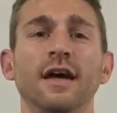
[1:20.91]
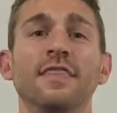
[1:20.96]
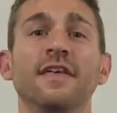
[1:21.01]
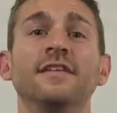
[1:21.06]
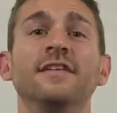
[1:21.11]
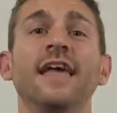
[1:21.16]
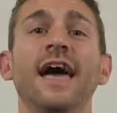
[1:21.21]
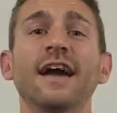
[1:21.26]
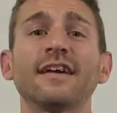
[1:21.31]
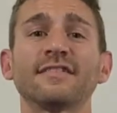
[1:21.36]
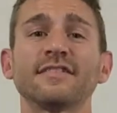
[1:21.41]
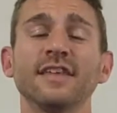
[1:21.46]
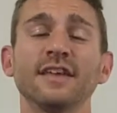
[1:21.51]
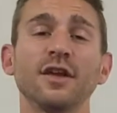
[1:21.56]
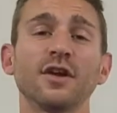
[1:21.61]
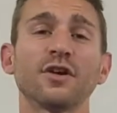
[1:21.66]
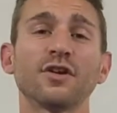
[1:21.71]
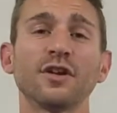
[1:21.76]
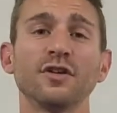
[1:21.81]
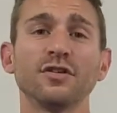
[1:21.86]
The next
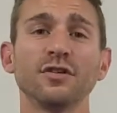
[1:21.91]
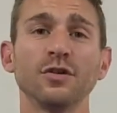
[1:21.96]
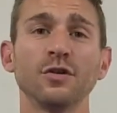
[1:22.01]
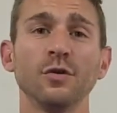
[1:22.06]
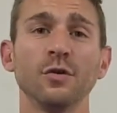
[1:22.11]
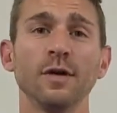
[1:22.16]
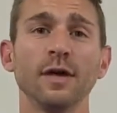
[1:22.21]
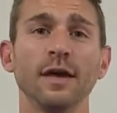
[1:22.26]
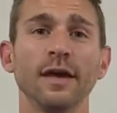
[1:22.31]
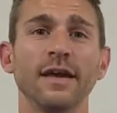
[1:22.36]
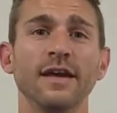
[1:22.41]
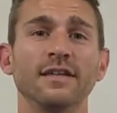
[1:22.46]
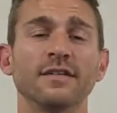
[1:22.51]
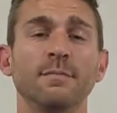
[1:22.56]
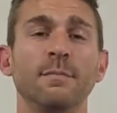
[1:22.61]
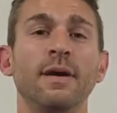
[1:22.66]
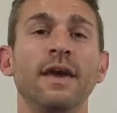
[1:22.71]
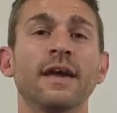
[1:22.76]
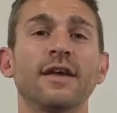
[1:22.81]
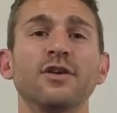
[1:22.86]
thing you're going to do
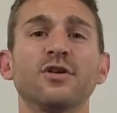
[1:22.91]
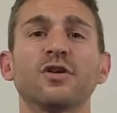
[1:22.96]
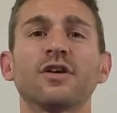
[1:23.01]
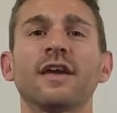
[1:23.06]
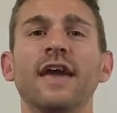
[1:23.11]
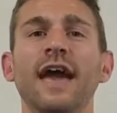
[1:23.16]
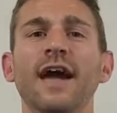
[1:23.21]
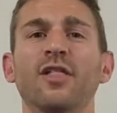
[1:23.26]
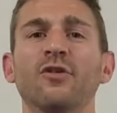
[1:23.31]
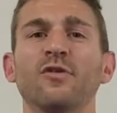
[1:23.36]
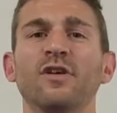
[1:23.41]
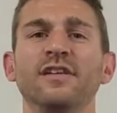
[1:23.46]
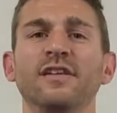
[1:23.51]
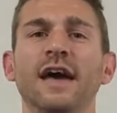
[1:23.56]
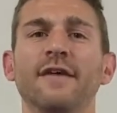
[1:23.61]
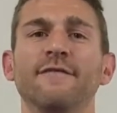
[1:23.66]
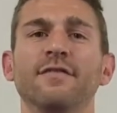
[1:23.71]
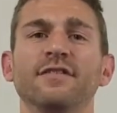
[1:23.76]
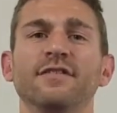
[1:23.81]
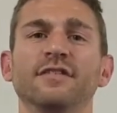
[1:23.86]
is pick your calorie
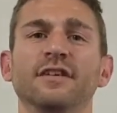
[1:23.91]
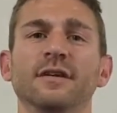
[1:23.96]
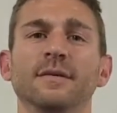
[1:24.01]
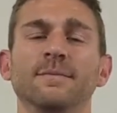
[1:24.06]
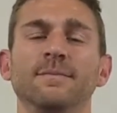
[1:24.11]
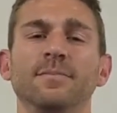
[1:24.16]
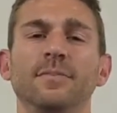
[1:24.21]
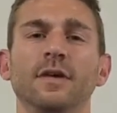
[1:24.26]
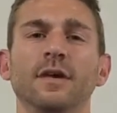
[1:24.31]
deficit.